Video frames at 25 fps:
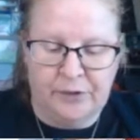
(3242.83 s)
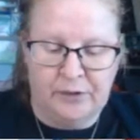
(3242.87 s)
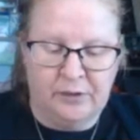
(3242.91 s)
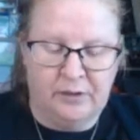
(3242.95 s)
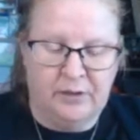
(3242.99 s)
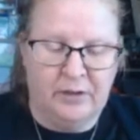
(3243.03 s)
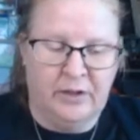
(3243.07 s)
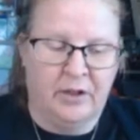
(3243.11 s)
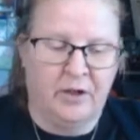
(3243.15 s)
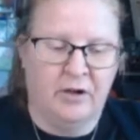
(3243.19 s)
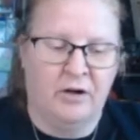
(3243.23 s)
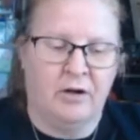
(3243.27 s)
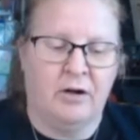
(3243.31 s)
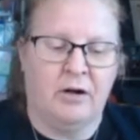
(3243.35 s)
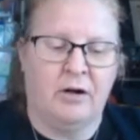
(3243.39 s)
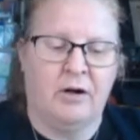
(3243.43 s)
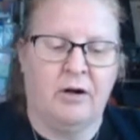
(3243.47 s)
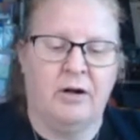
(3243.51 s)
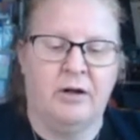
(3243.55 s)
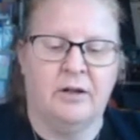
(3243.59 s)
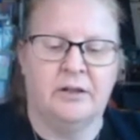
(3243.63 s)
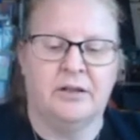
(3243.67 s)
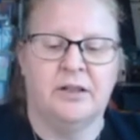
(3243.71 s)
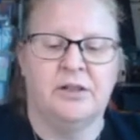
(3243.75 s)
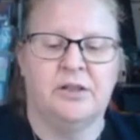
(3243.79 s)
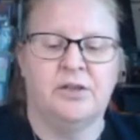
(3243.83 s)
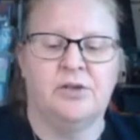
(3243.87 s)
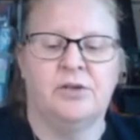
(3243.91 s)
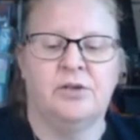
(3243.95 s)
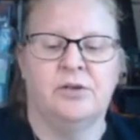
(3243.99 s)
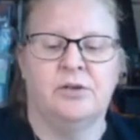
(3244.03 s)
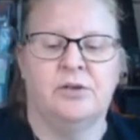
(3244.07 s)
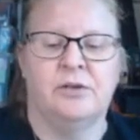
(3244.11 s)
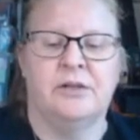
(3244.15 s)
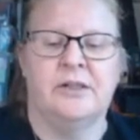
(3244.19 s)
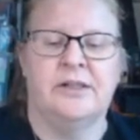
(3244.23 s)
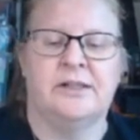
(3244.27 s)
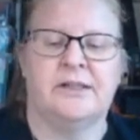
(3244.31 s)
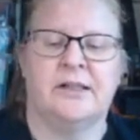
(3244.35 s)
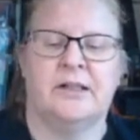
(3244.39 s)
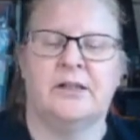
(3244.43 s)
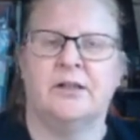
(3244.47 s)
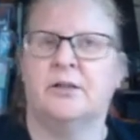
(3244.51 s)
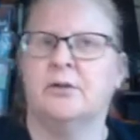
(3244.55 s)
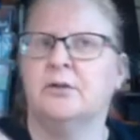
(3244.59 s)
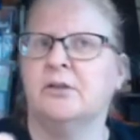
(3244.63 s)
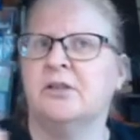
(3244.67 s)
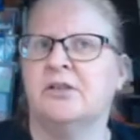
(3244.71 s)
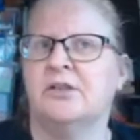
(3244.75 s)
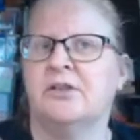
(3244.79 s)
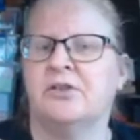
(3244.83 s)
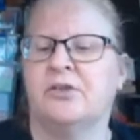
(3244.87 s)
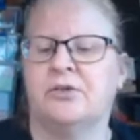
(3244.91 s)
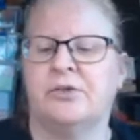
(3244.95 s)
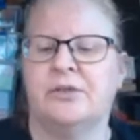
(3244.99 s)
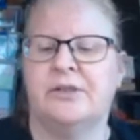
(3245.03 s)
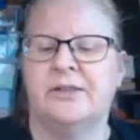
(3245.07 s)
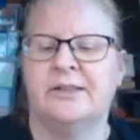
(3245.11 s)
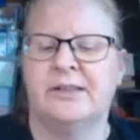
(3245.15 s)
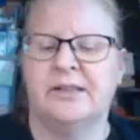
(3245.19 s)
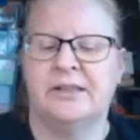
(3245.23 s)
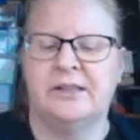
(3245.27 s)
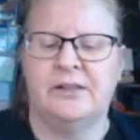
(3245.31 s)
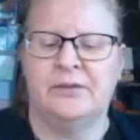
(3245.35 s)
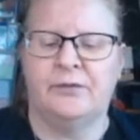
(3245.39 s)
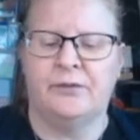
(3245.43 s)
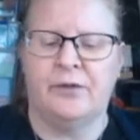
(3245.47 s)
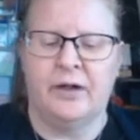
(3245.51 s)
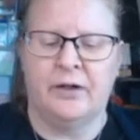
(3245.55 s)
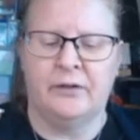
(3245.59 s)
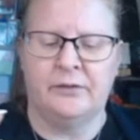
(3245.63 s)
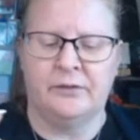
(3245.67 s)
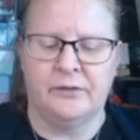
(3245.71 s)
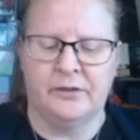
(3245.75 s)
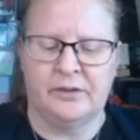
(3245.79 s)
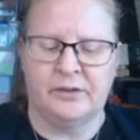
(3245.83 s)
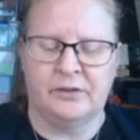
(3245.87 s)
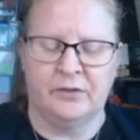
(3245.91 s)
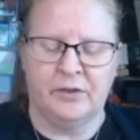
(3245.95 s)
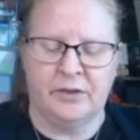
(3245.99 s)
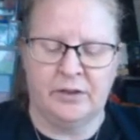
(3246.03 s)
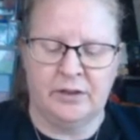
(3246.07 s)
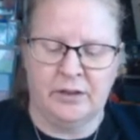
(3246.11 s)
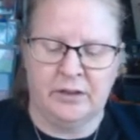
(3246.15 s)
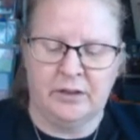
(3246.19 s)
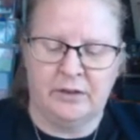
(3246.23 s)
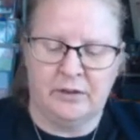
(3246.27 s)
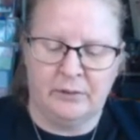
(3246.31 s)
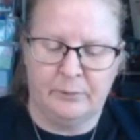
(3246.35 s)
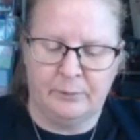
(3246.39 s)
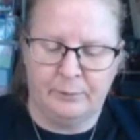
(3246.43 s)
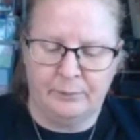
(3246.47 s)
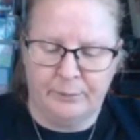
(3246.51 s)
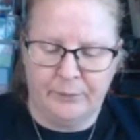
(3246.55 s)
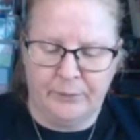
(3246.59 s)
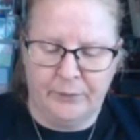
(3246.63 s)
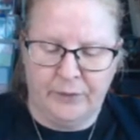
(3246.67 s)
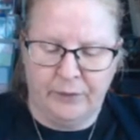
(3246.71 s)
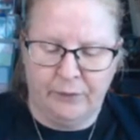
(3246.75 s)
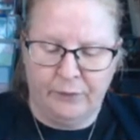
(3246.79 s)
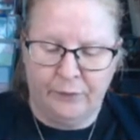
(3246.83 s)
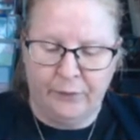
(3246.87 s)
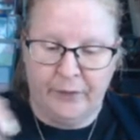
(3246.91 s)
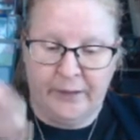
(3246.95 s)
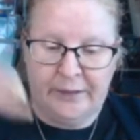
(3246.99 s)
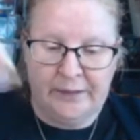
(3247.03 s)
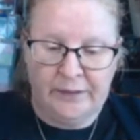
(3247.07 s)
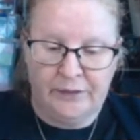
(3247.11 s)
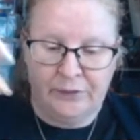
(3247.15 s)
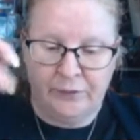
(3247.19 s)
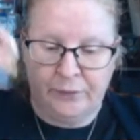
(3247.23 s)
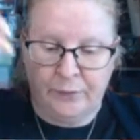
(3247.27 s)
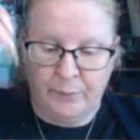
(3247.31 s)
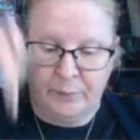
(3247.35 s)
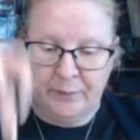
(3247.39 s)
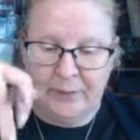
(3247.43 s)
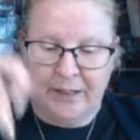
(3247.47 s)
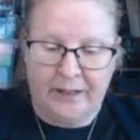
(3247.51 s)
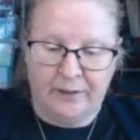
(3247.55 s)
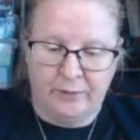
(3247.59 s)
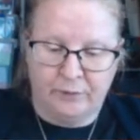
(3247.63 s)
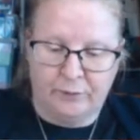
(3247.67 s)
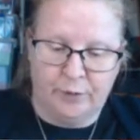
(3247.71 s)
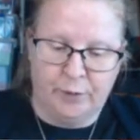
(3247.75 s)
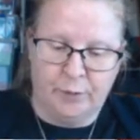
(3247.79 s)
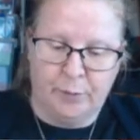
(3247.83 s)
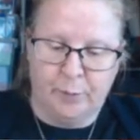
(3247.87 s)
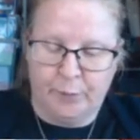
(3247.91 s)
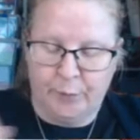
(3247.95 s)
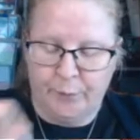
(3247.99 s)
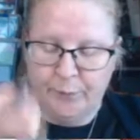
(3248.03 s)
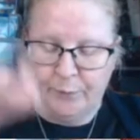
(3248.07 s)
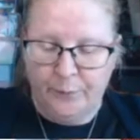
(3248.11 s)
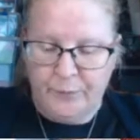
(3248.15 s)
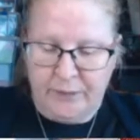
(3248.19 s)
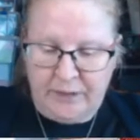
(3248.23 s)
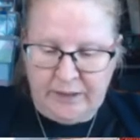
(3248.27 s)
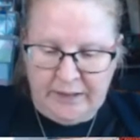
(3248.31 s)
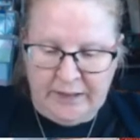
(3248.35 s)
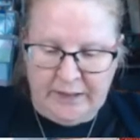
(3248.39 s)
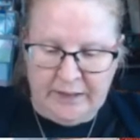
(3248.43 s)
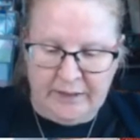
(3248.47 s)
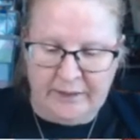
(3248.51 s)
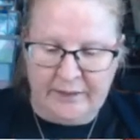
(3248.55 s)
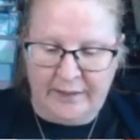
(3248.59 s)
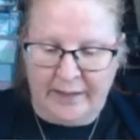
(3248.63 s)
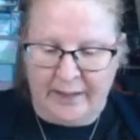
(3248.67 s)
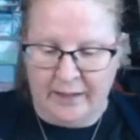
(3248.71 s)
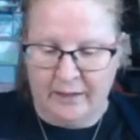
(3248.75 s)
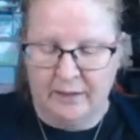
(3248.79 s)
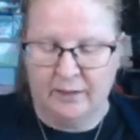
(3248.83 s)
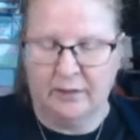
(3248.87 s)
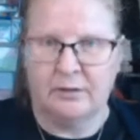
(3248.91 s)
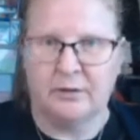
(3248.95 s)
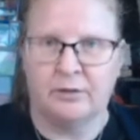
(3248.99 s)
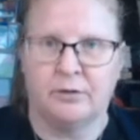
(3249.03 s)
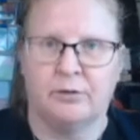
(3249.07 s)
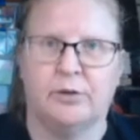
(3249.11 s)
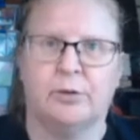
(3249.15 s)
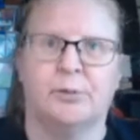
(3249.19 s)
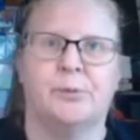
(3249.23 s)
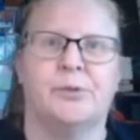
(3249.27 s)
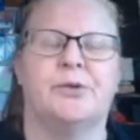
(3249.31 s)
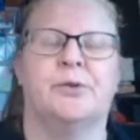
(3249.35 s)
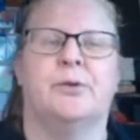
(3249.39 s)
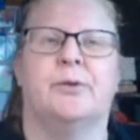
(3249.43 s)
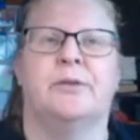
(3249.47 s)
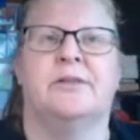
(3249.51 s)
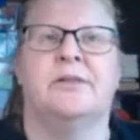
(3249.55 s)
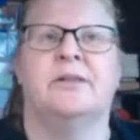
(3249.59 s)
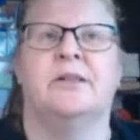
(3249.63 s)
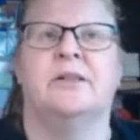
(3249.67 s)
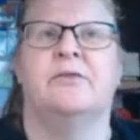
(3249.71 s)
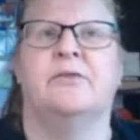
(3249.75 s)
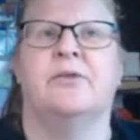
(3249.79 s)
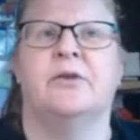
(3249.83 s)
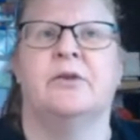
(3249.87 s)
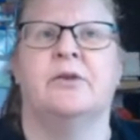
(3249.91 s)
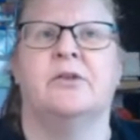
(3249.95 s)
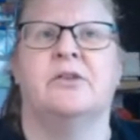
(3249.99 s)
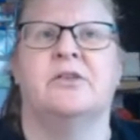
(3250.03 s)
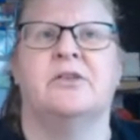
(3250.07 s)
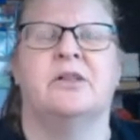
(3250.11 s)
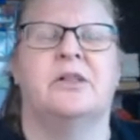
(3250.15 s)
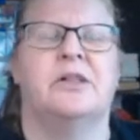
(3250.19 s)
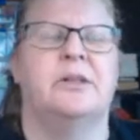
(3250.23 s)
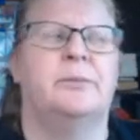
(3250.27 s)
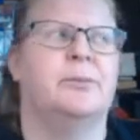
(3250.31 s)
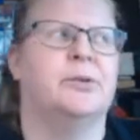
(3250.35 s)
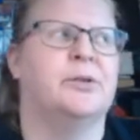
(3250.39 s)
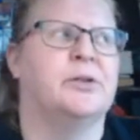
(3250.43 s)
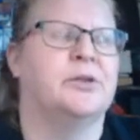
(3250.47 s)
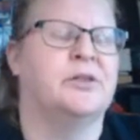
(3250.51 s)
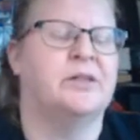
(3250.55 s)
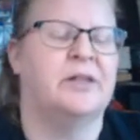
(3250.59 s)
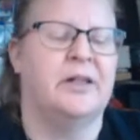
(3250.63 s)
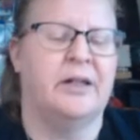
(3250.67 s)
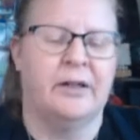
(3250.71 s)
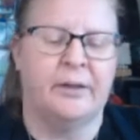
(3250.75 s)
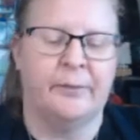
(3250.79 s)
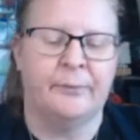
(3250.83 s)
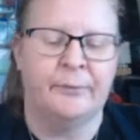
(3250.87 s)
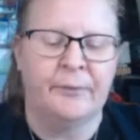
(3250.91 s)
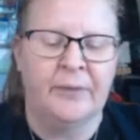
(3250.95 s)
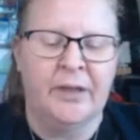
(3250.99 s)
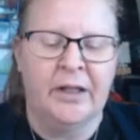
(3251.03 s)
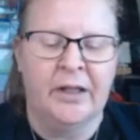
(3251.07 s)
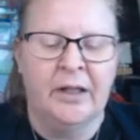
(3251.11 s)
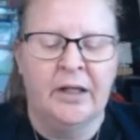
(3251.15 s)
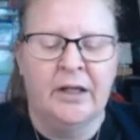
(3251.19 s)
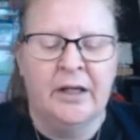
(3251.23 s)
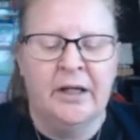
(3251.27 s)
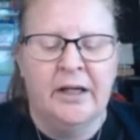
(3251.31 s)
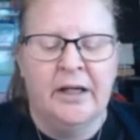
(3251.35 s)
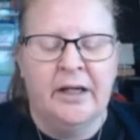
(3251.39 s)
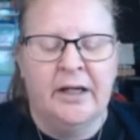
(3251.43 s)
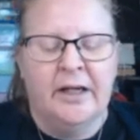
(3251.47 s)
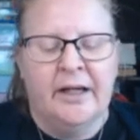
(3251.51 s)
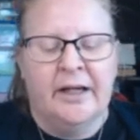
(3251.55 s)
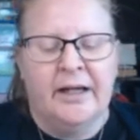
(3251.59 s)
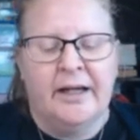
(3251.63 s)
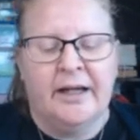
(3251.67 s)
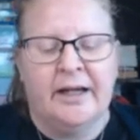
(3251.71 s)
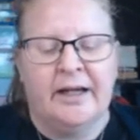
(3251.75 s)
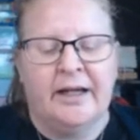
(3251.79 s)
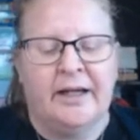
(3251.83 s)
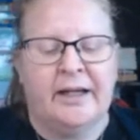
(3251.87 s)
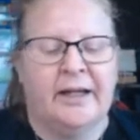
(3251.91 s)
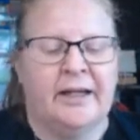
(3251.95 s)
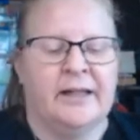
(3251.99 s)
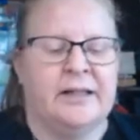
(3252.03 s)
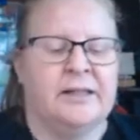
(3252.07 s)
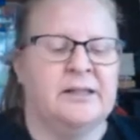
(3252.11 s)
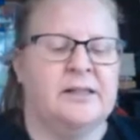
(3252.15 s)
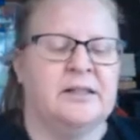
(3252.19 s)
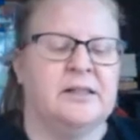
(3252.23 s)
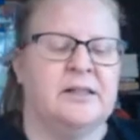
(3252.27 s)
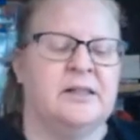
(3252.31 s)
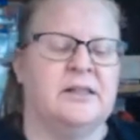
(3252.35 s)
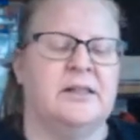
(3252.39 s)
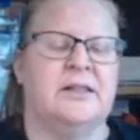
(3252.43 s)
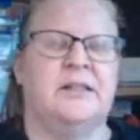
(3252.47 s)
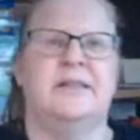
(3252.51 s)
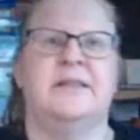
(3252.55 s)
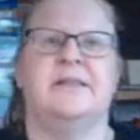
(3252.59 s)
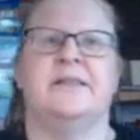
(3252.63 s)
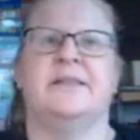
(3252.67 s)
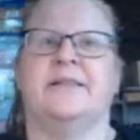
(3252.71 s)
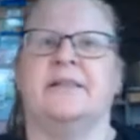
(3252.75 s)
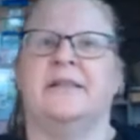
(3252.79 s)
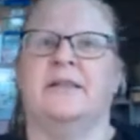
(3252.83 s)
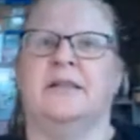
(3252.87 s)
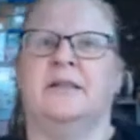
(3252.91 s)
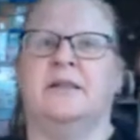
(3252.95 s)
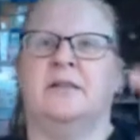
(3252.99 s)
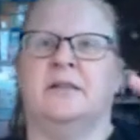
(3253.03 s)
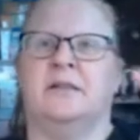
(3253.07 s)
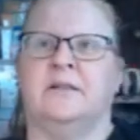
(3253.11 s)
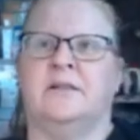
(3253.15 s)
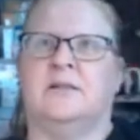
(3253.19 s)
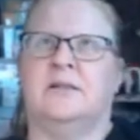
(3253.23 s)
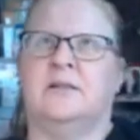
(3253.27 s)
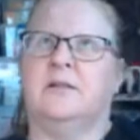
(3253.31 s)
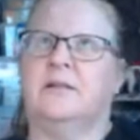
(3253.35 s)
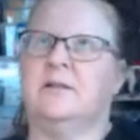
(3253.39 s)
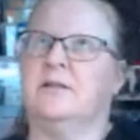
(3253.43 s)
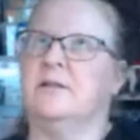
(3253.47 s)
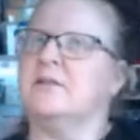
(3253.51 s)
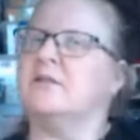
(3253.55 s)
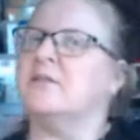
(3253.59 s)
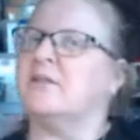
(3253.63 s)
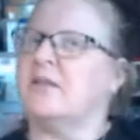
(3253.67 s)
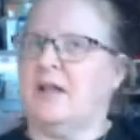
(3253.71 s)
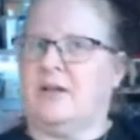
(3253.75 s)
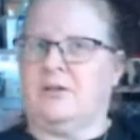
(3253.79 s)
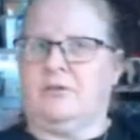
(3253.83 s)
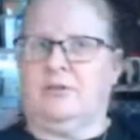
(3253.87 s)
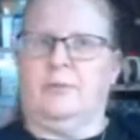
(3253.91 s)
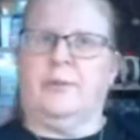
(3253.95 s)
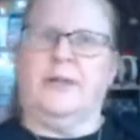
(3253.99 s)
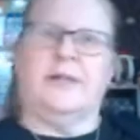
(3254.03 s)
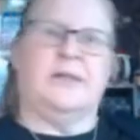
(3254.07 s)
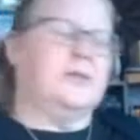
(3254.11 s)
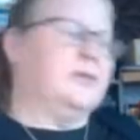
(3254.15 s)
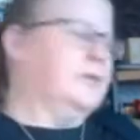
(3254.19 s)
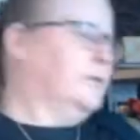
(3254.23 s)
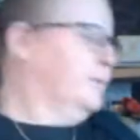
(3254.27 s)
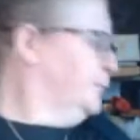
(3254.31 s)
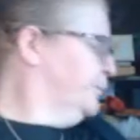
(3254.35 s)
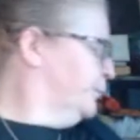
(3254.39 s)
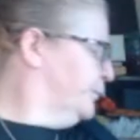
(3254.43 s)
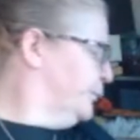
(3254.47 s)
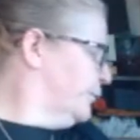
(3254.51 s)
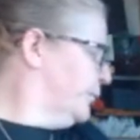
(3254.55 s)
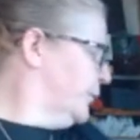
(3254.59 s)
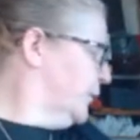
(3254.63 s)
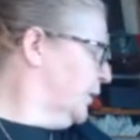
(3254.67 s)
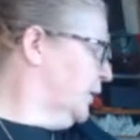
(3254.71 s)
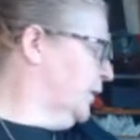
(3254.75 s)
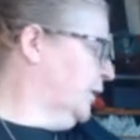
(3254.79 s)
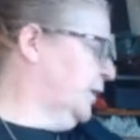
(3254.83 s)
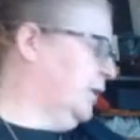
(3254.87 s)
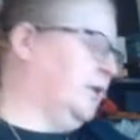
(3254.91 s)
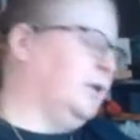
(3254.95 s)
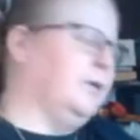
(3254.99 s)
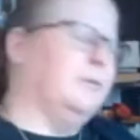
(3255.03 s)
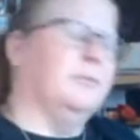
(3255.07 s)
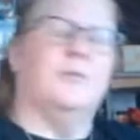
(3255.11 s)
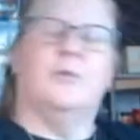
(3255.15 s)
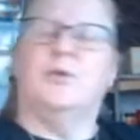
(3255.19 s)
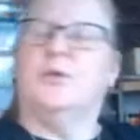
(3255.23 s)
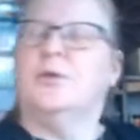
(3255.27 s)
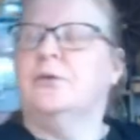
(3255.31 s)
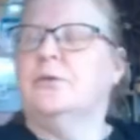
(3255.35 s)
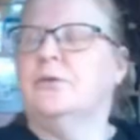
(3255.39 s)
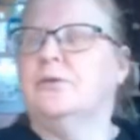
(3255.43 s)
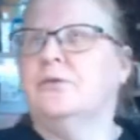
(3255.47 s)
there are that do this. I know there's a 365 because I've got another friend from that group in that other group, so I see the photos that he puts there. And he's in Sacramento. He moved